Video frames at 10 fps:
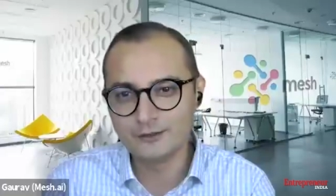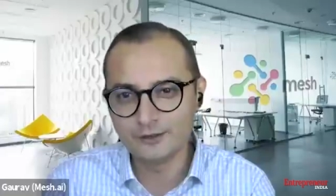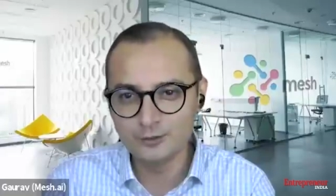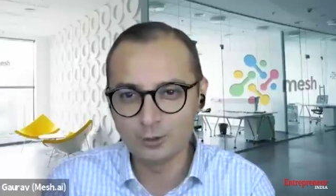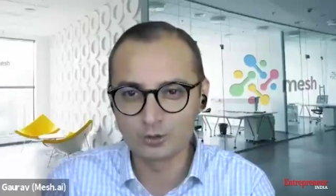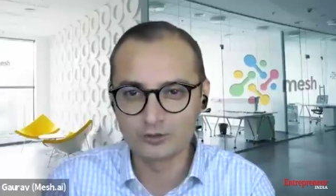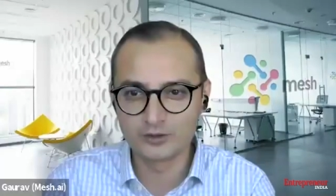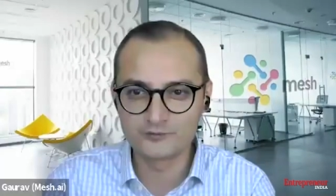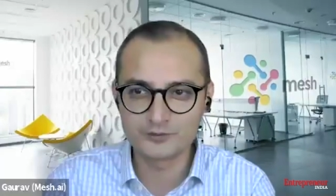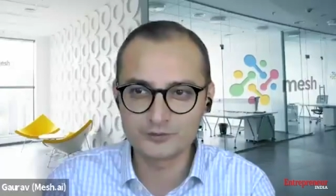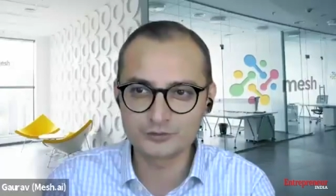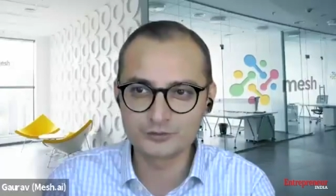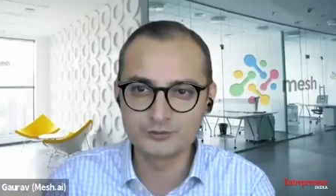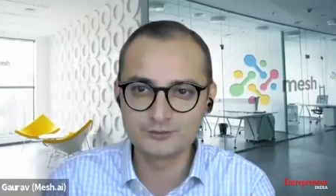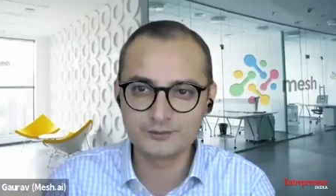in any
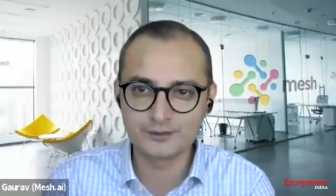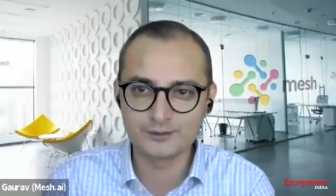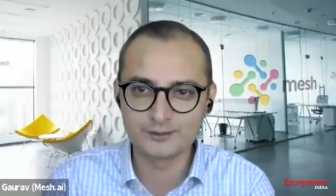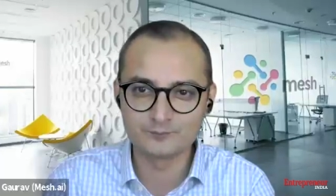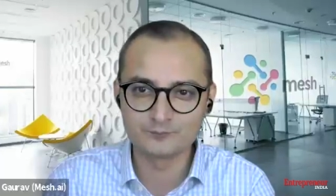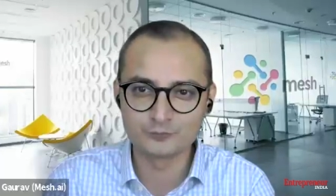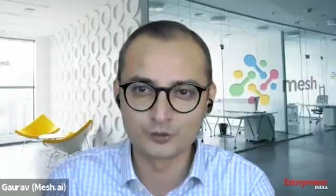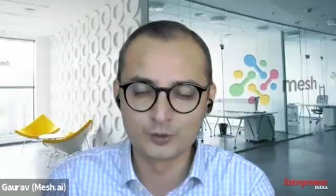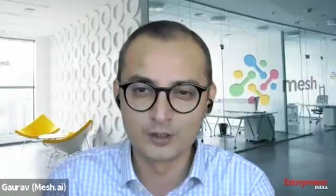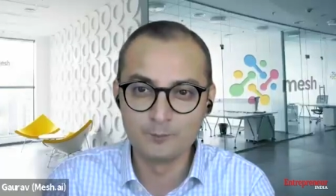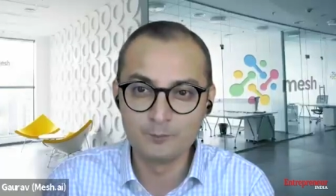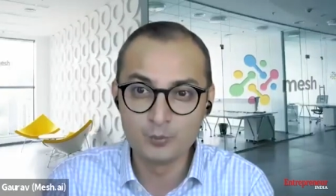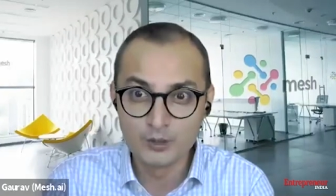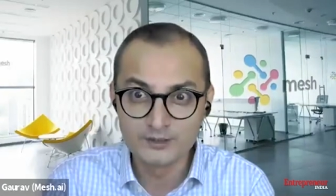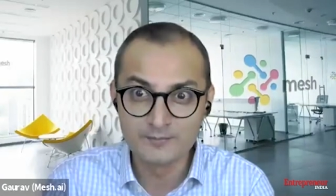organization, um, you know, a
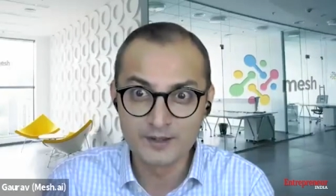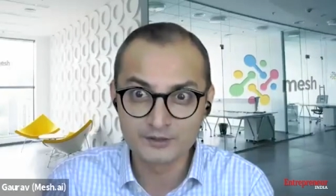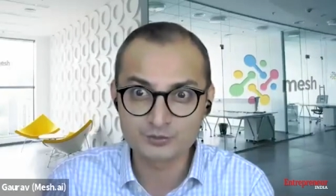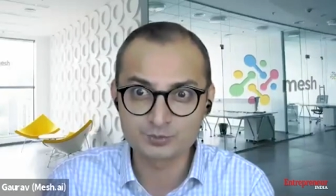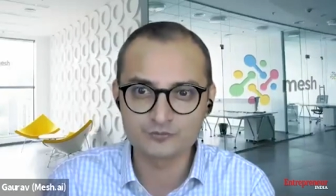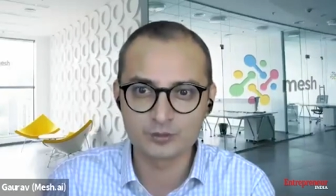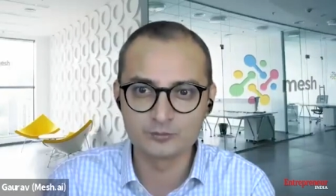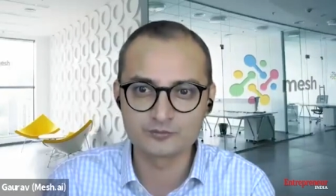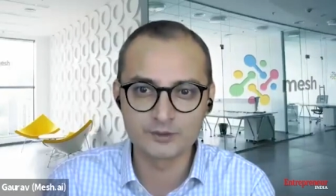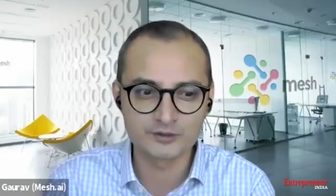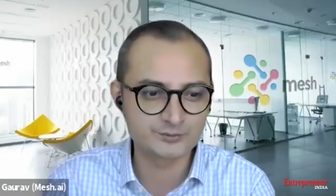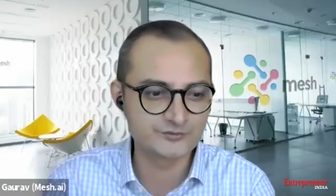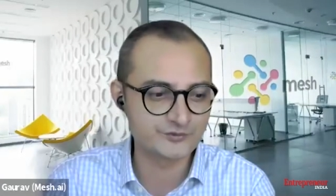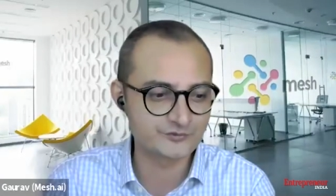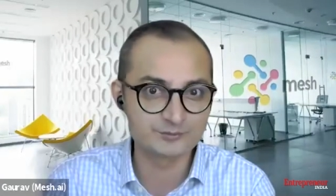poorly managed performance
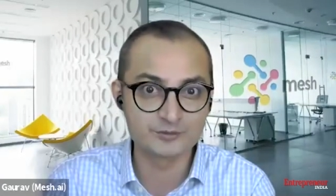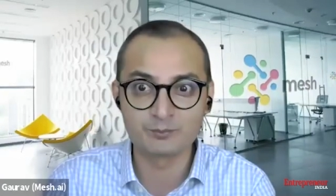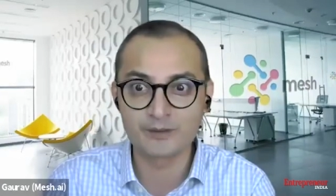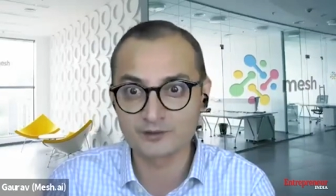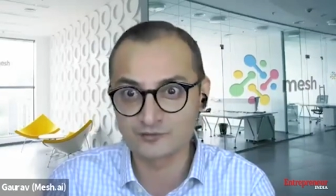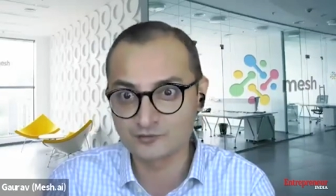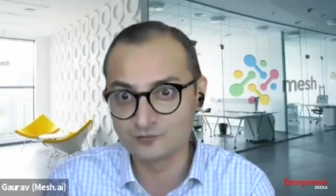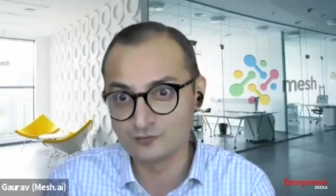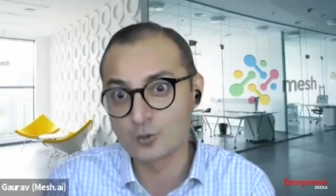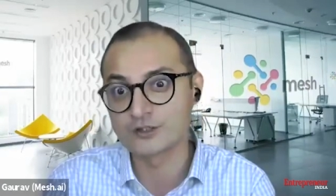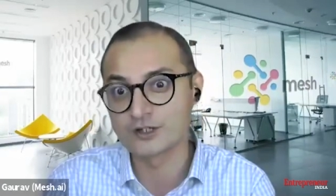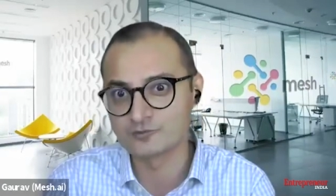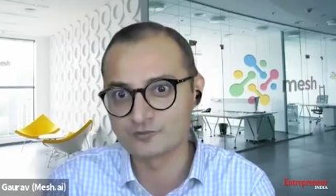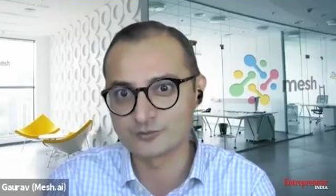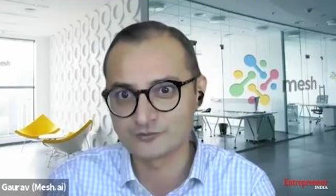management system impacts four
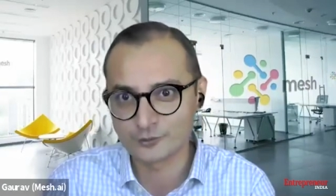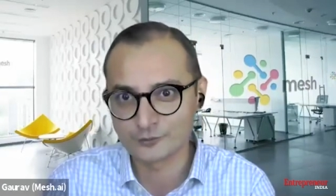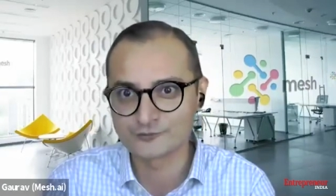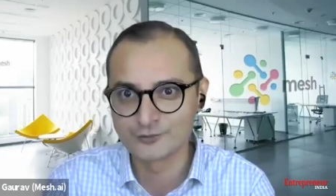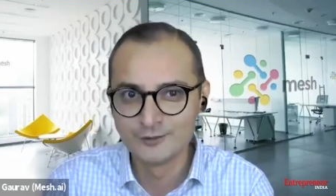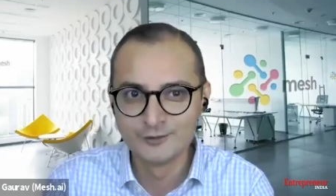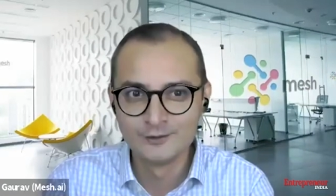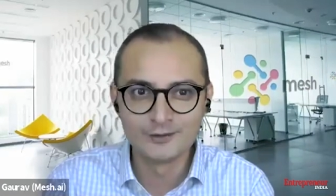types of personas.